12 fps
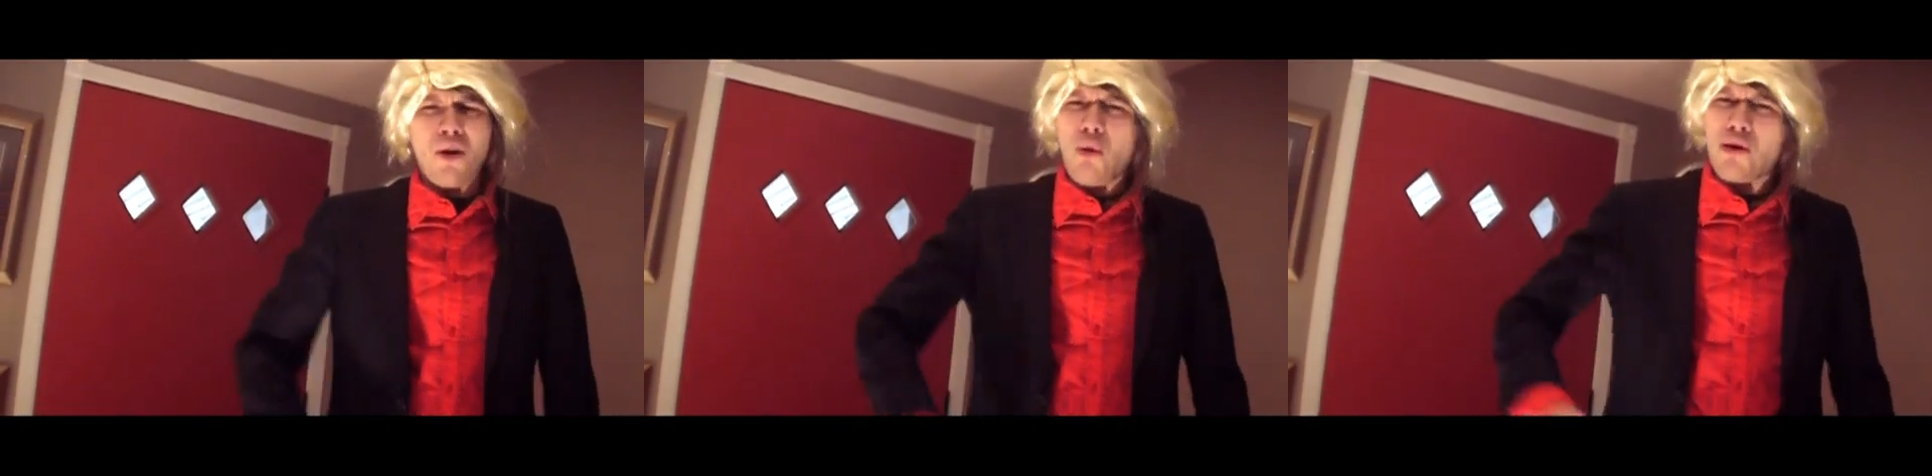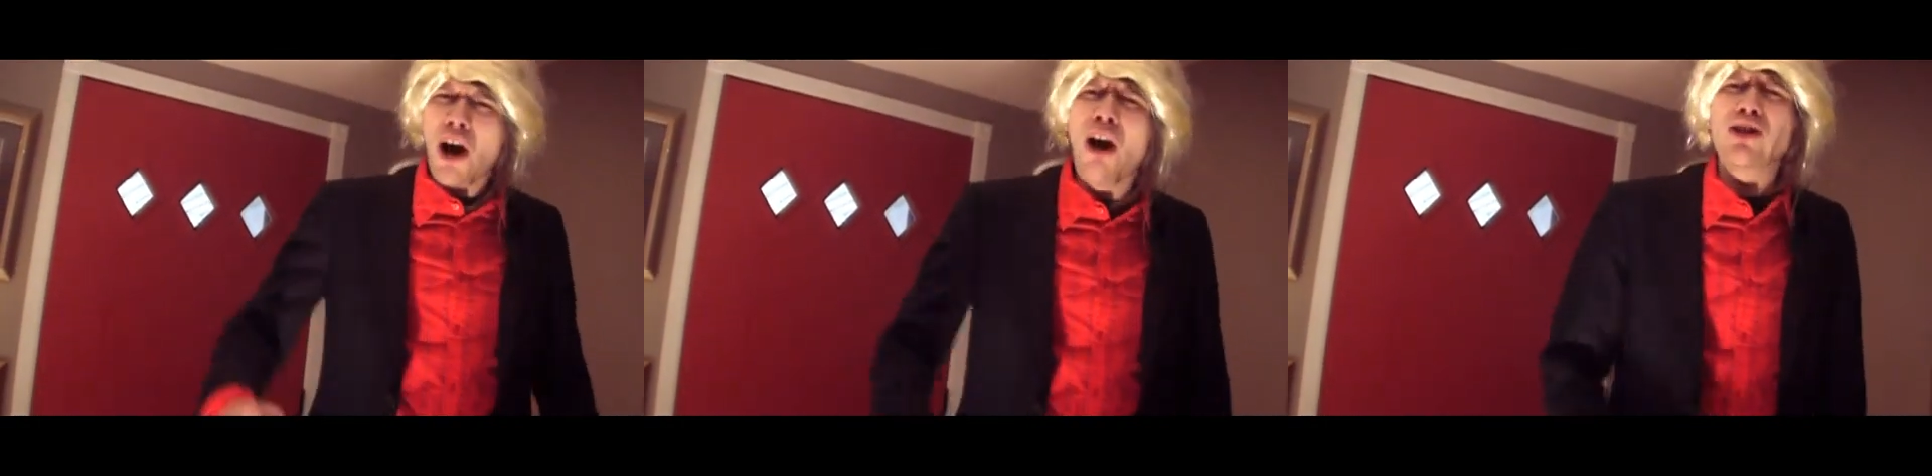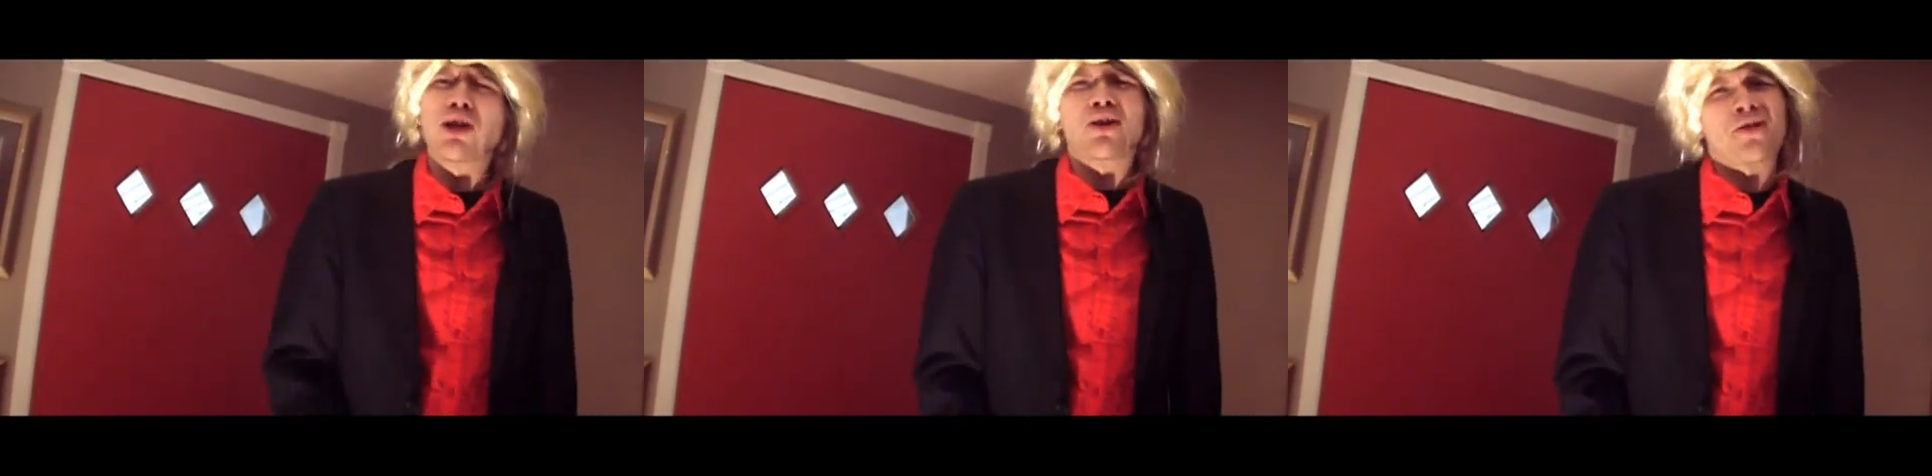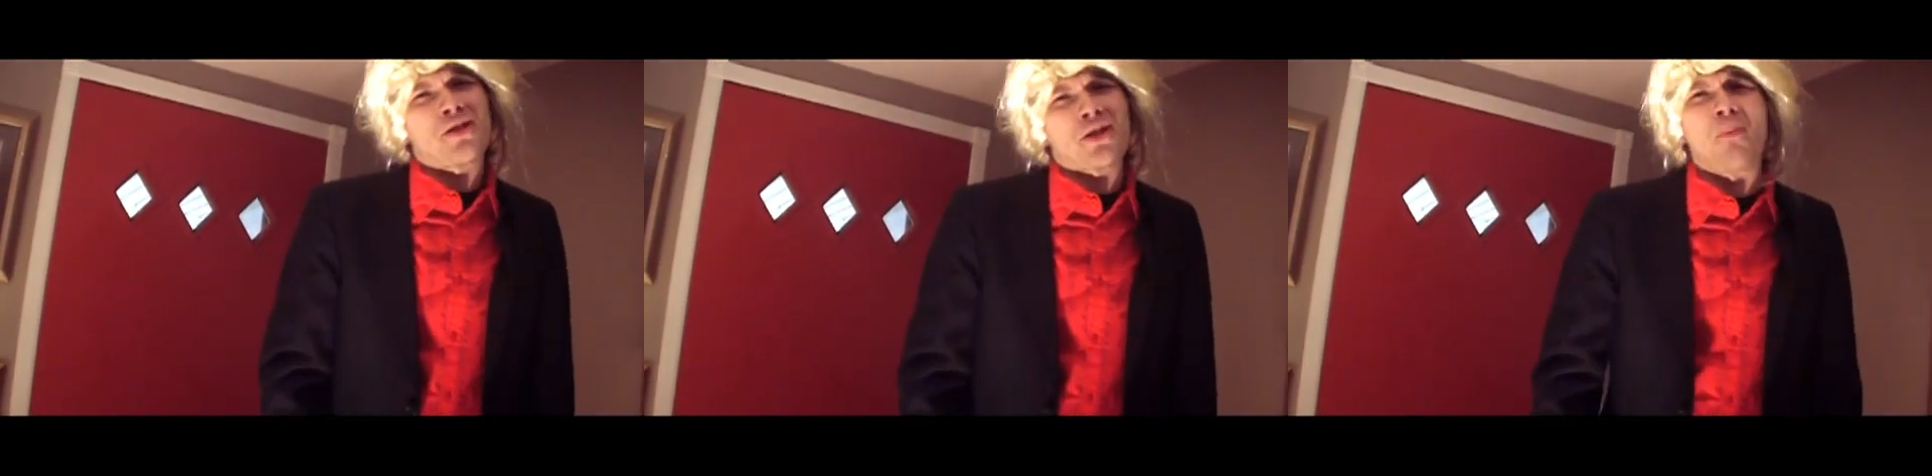we all
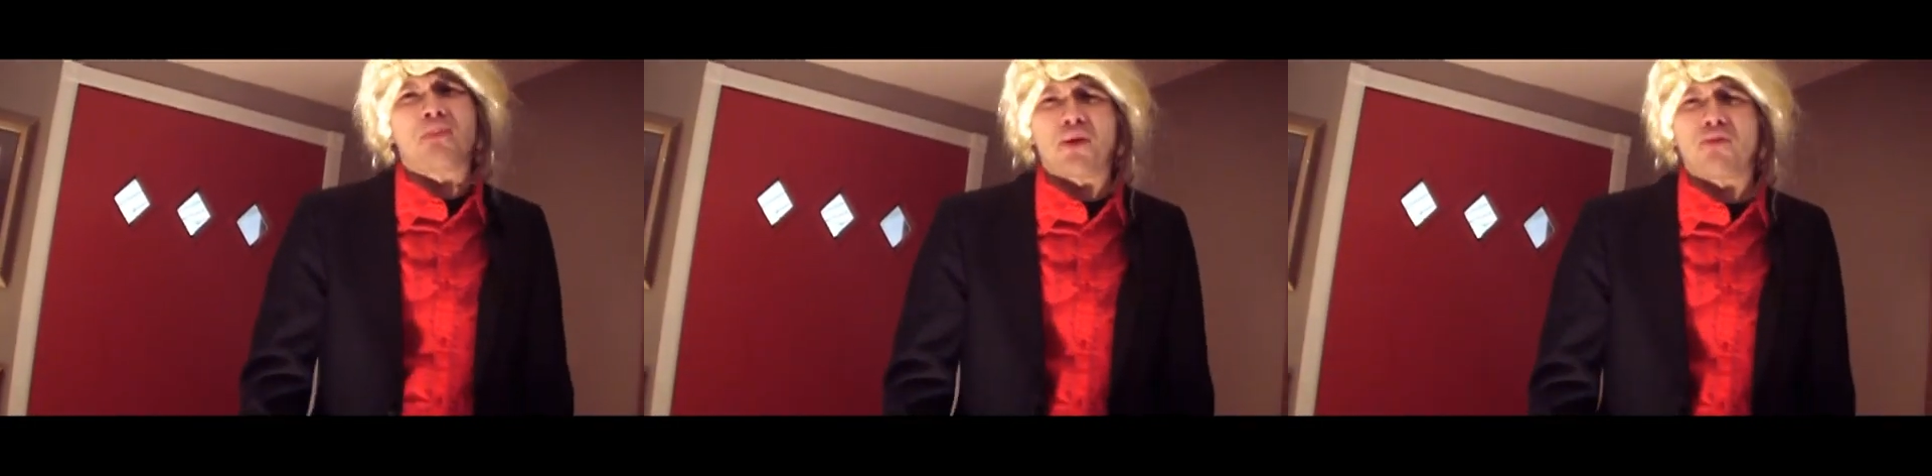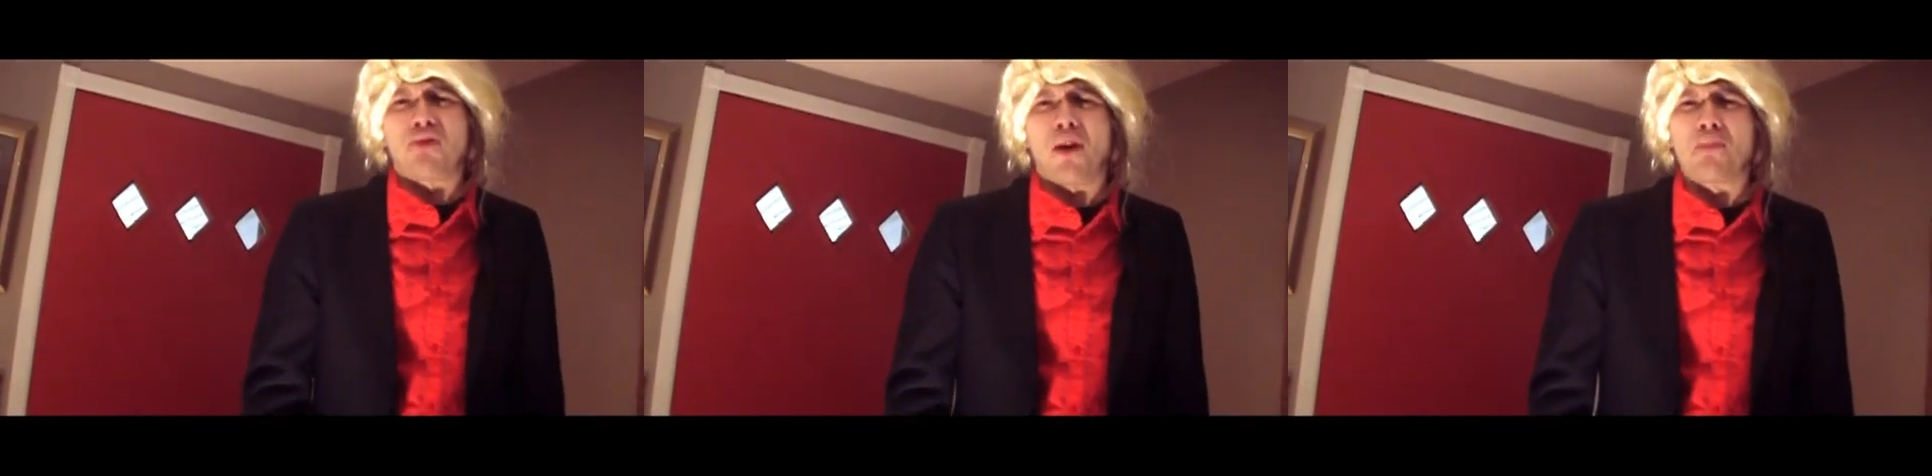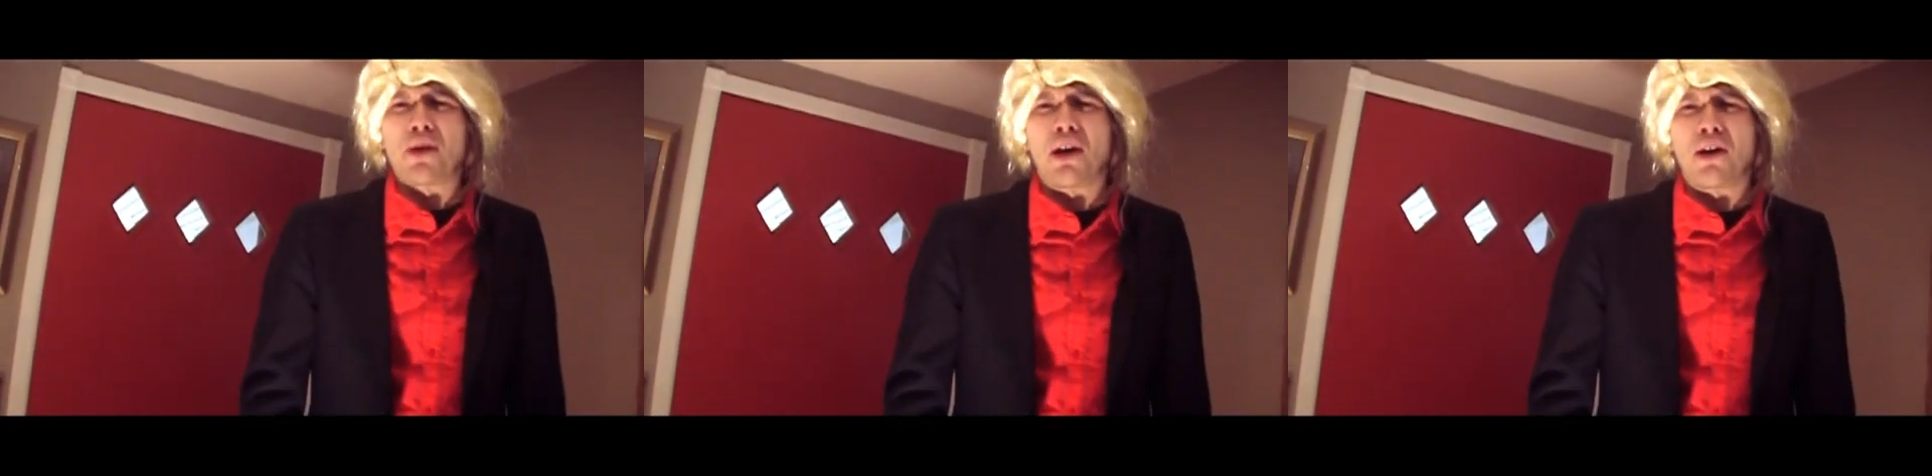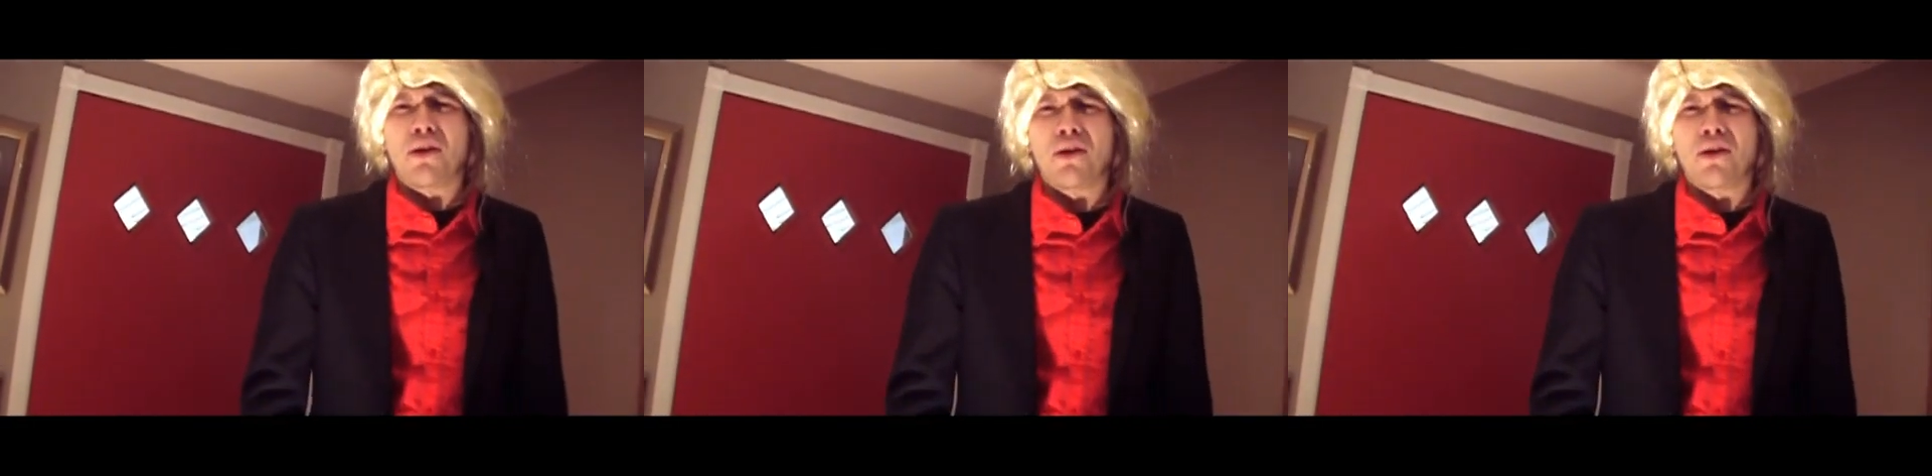learned something from you.